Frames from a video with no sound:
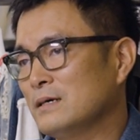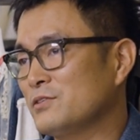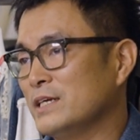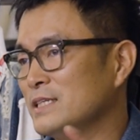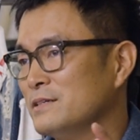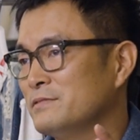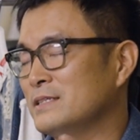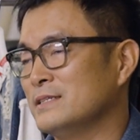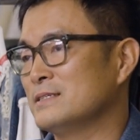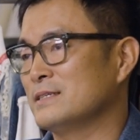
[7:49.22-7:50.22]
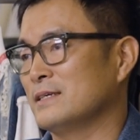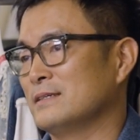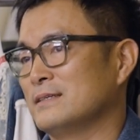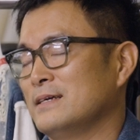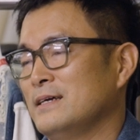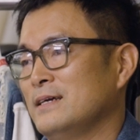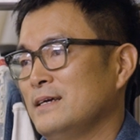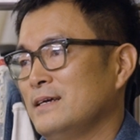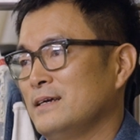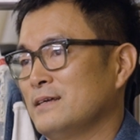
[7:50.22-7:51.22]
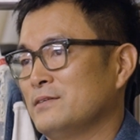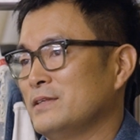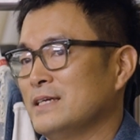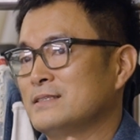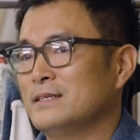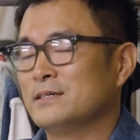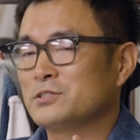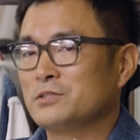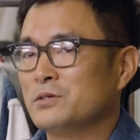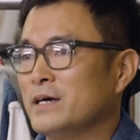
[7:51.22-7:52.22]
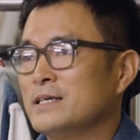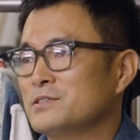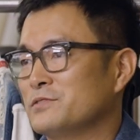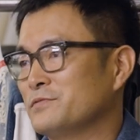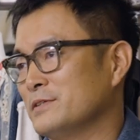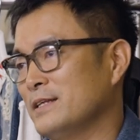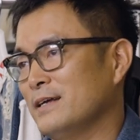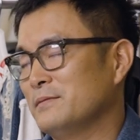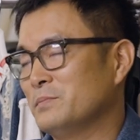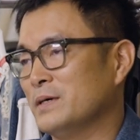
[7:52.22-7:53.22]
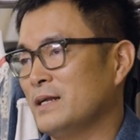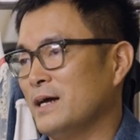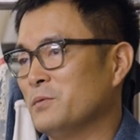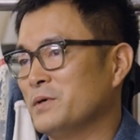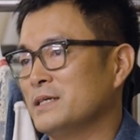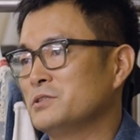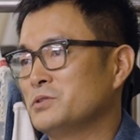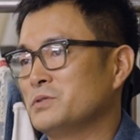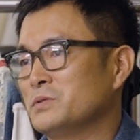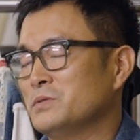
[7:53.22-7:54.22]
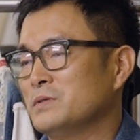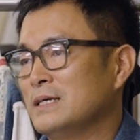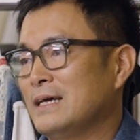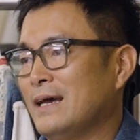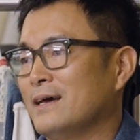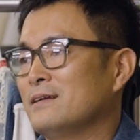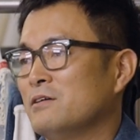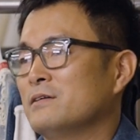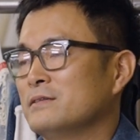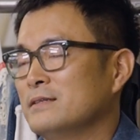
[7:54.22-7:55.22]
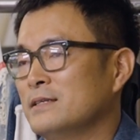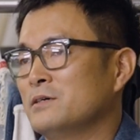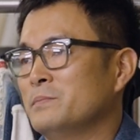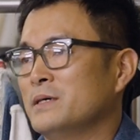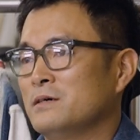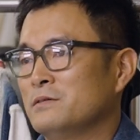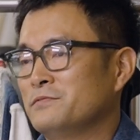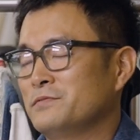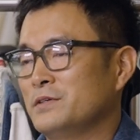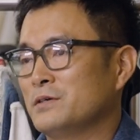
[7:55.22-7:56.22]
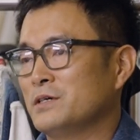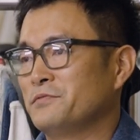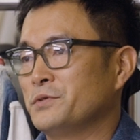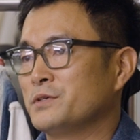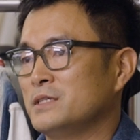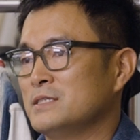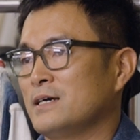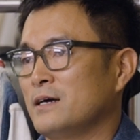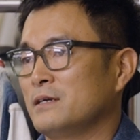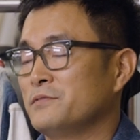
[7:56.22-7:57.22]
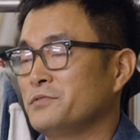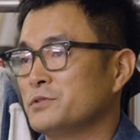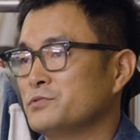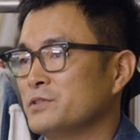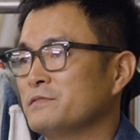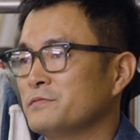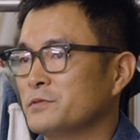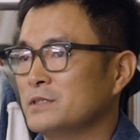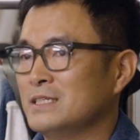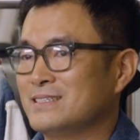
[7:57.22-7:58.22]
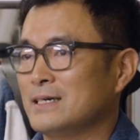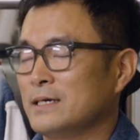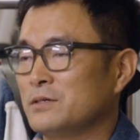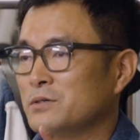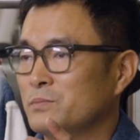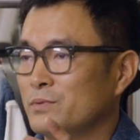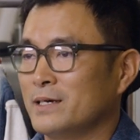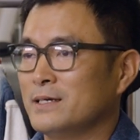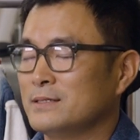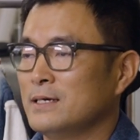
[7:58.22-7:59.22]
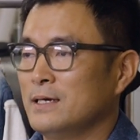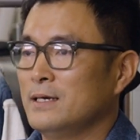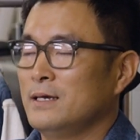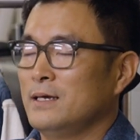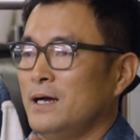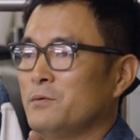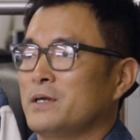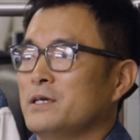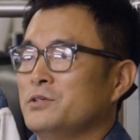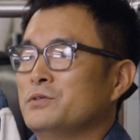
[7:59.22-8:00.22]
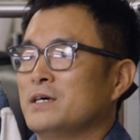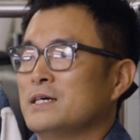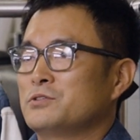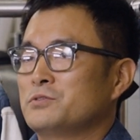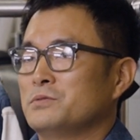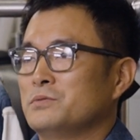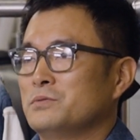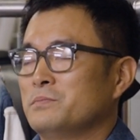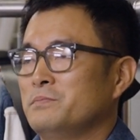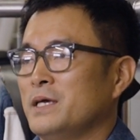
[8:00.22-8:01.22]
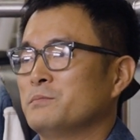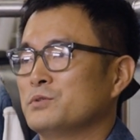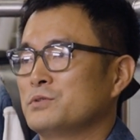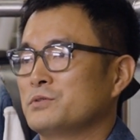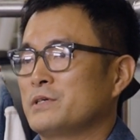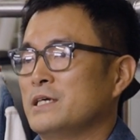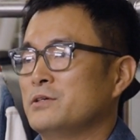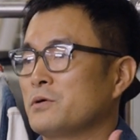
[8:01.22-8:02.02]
creativities, and, you know, that there's no answer for that. But I wanted to add on a little bit of, you know, if you're a designer, if you're driven for design or brand, I wanted you guys to be able to create your